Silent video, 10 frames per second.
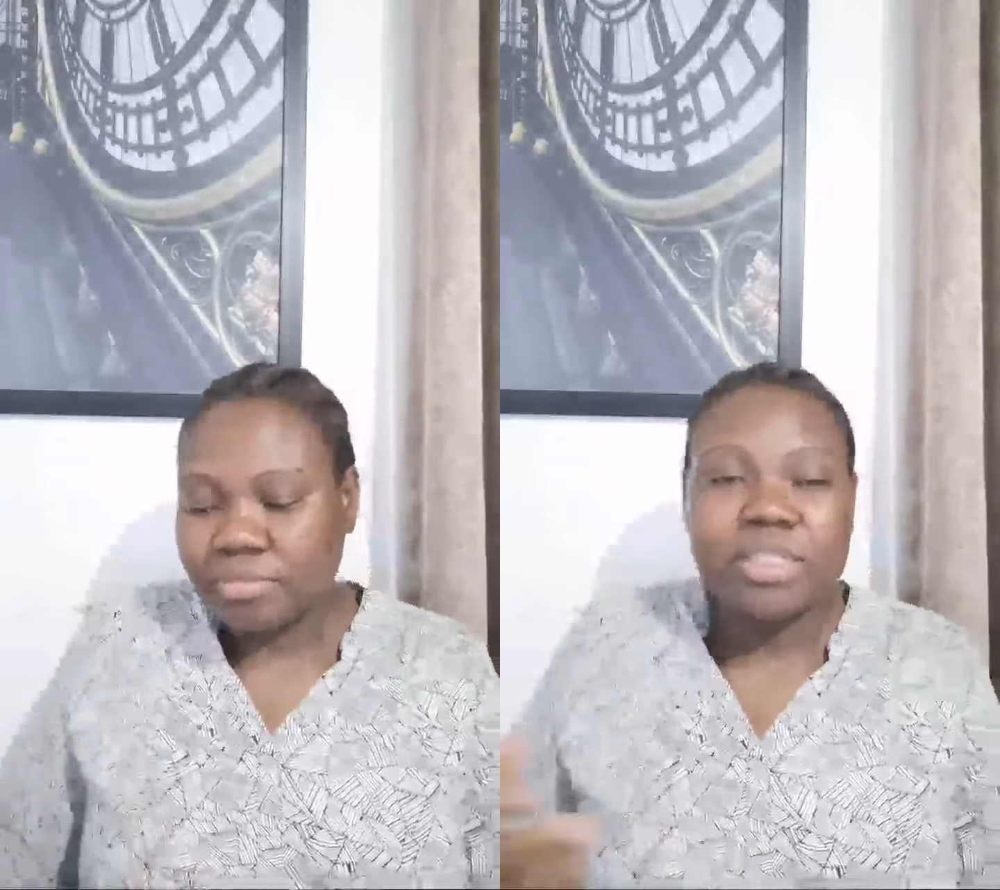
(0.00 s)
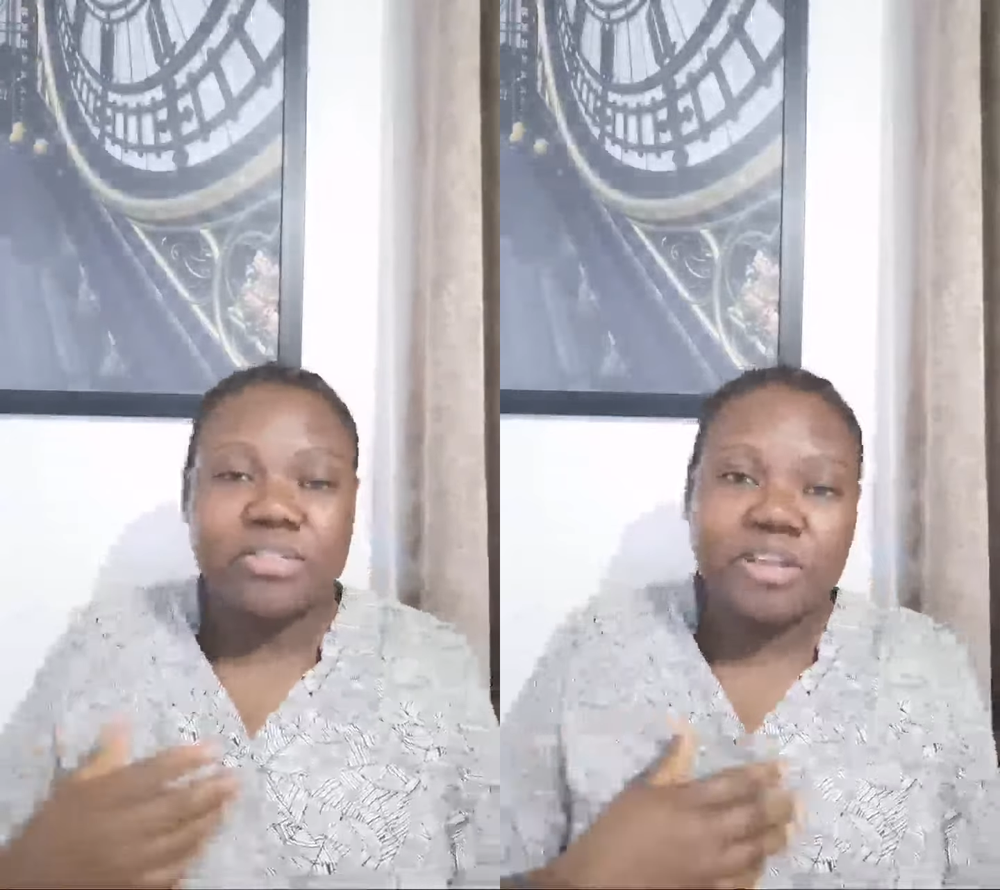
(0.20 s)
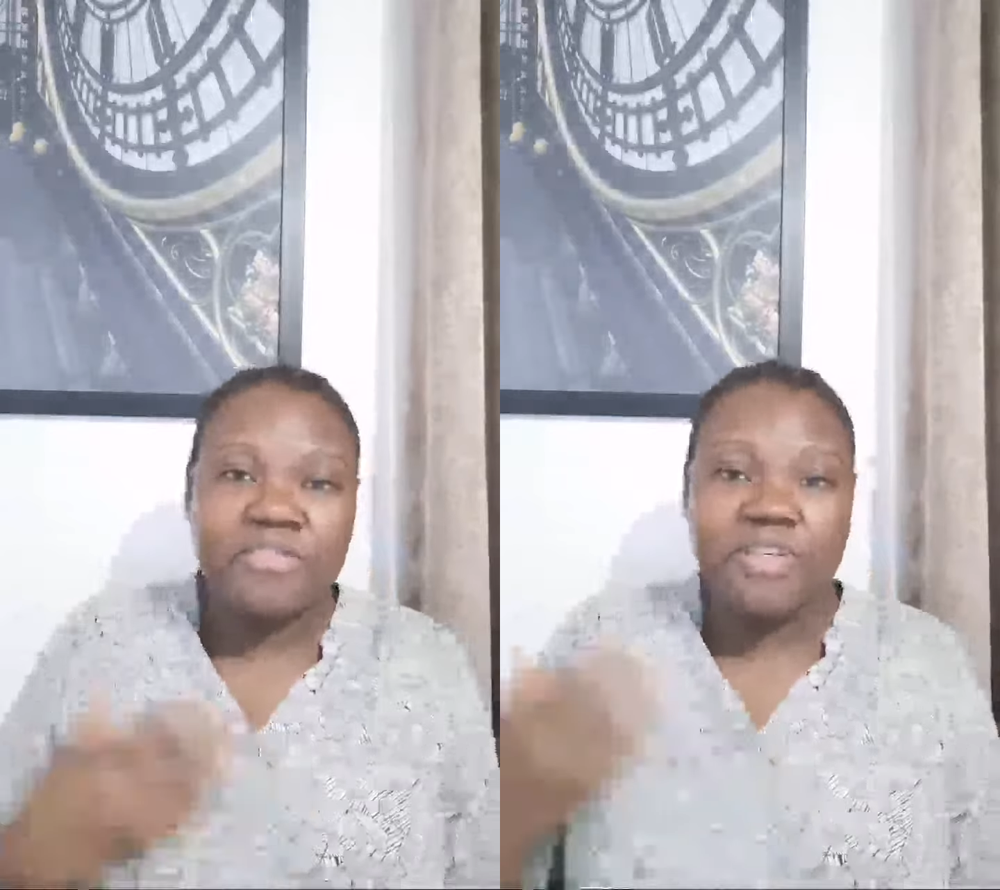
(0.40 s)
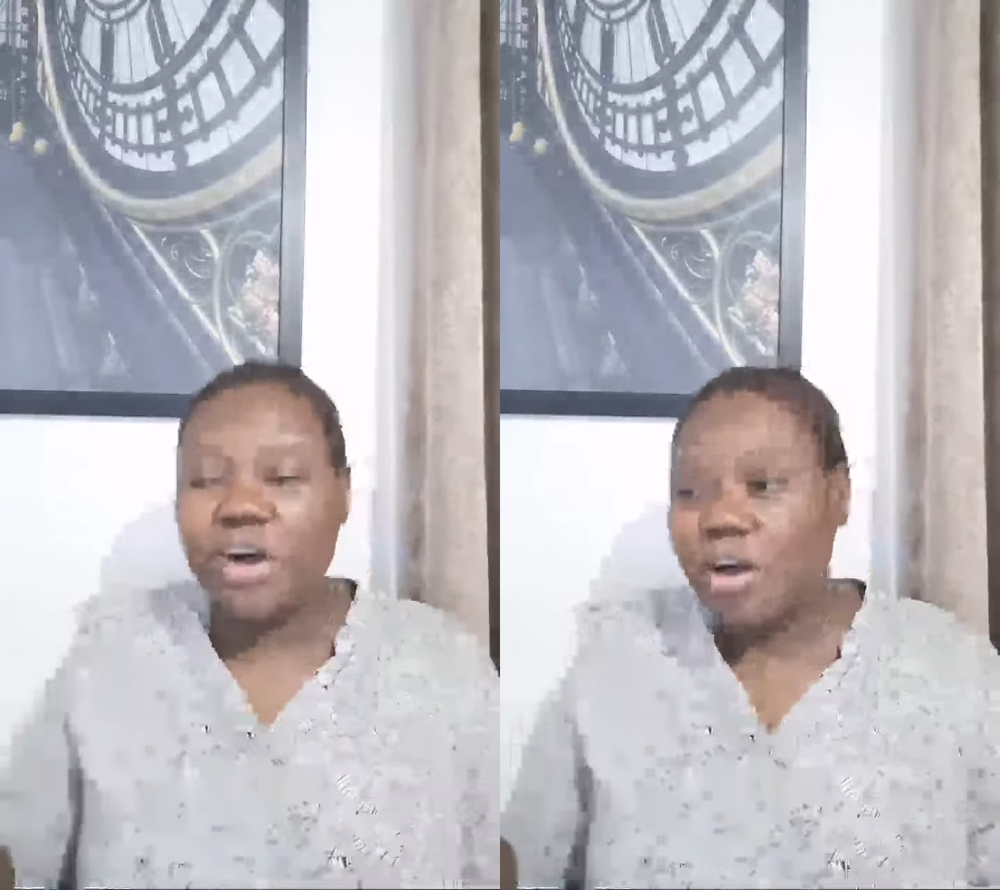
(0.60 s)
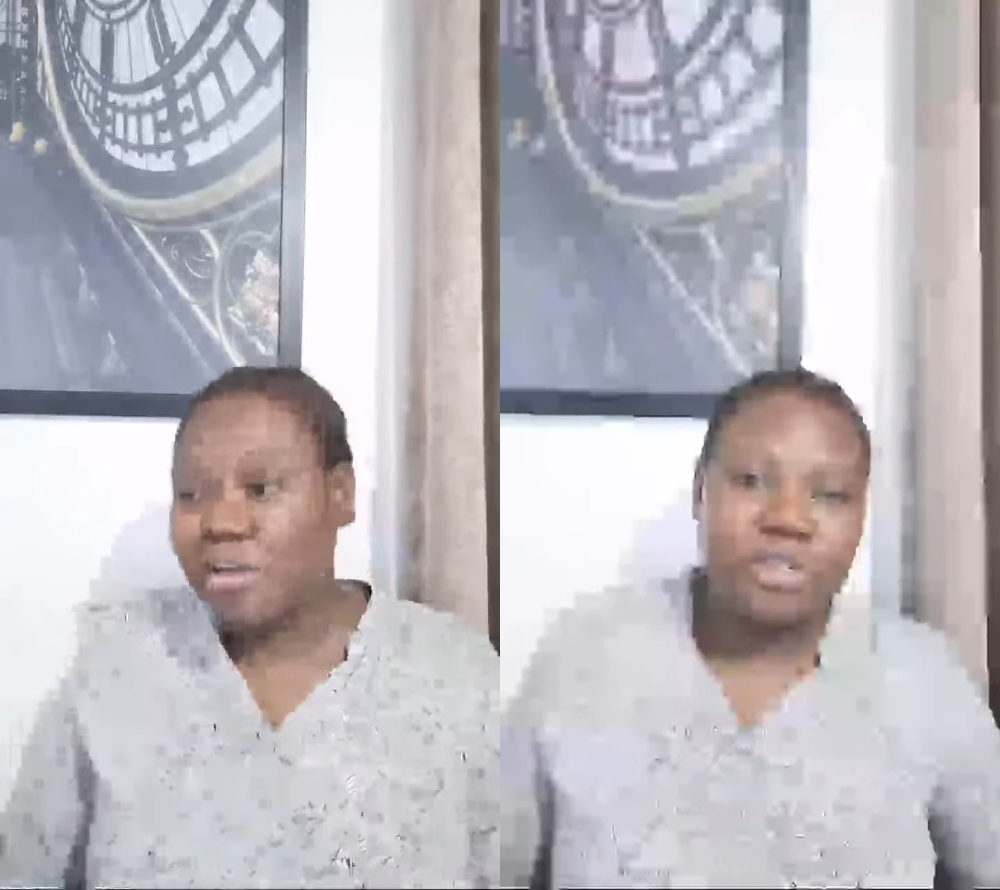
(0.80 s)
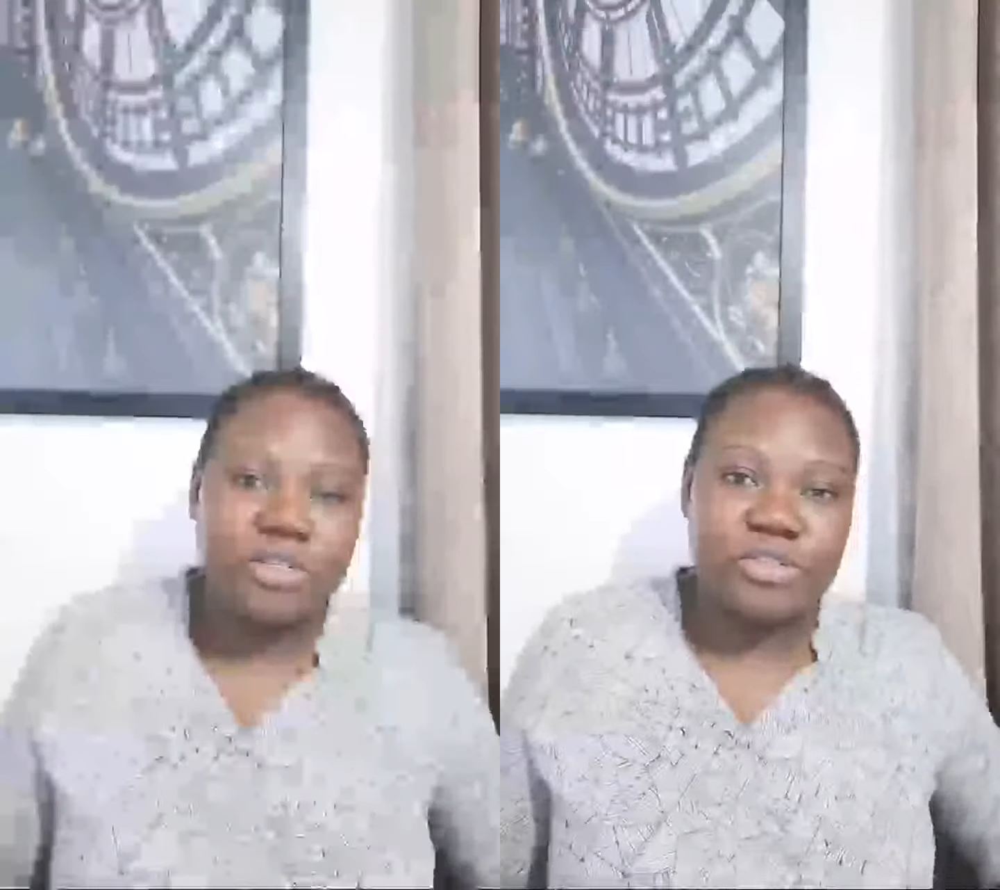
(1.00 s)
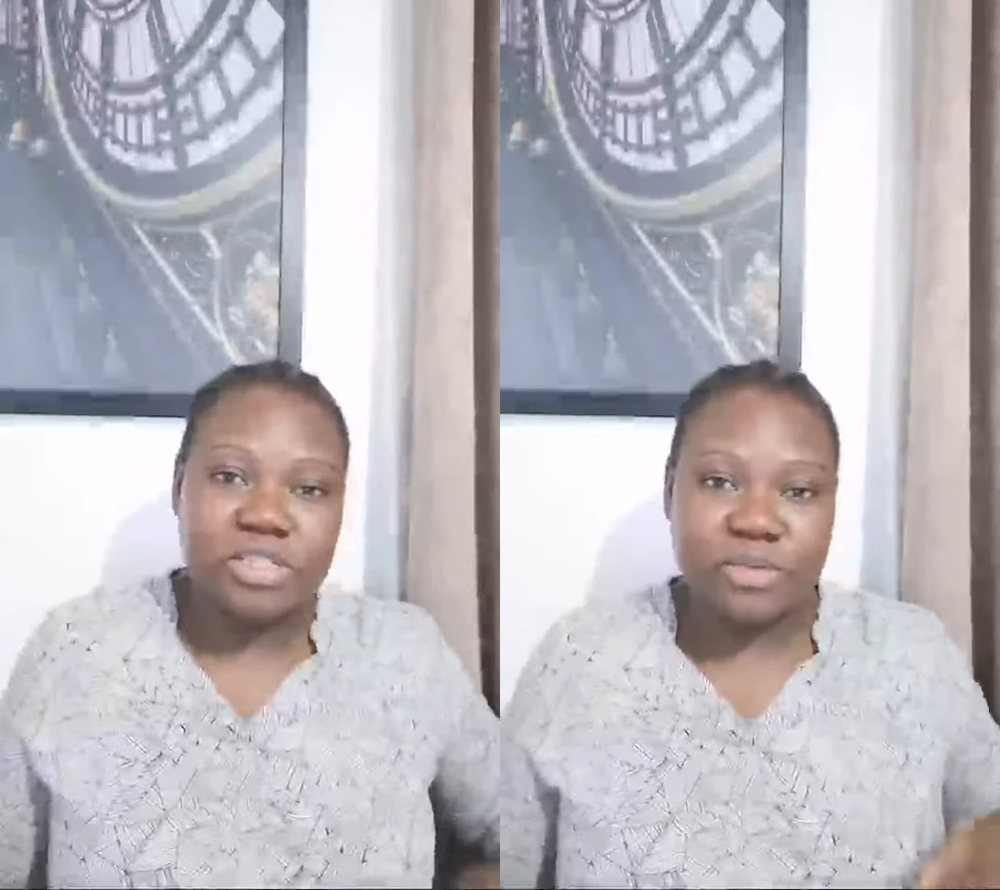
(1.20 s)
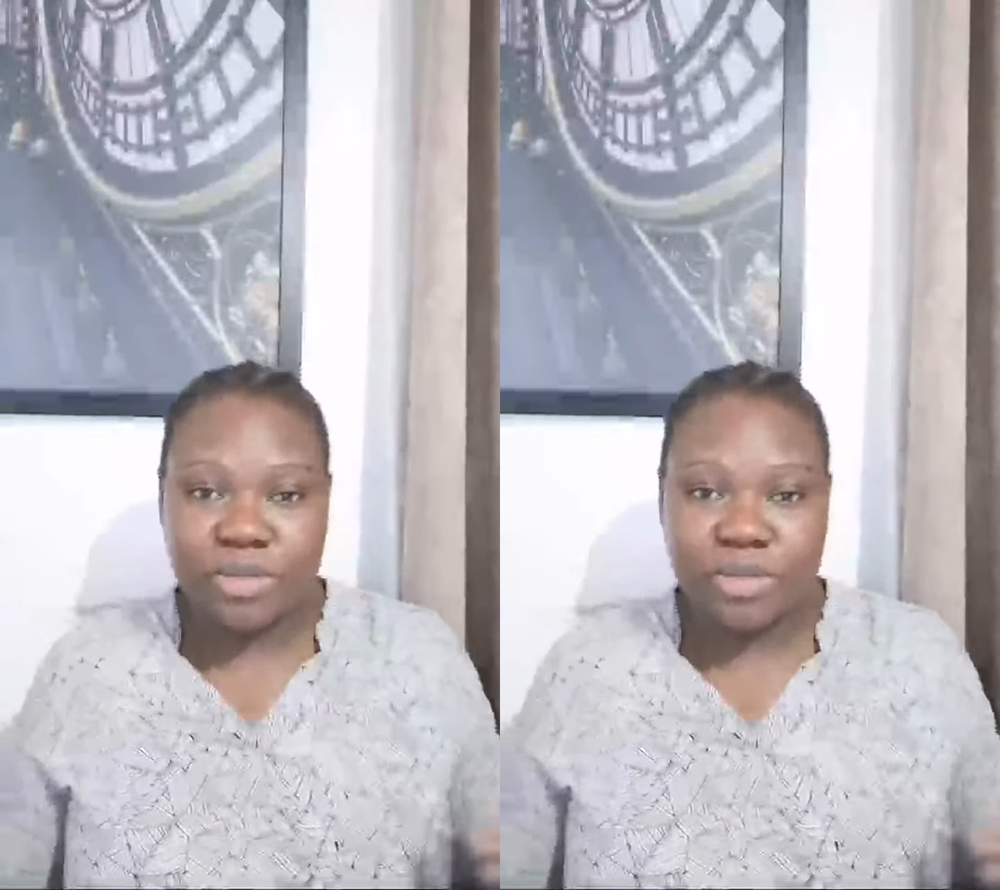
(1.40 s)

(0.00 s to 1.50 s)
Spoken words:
it's not everybody you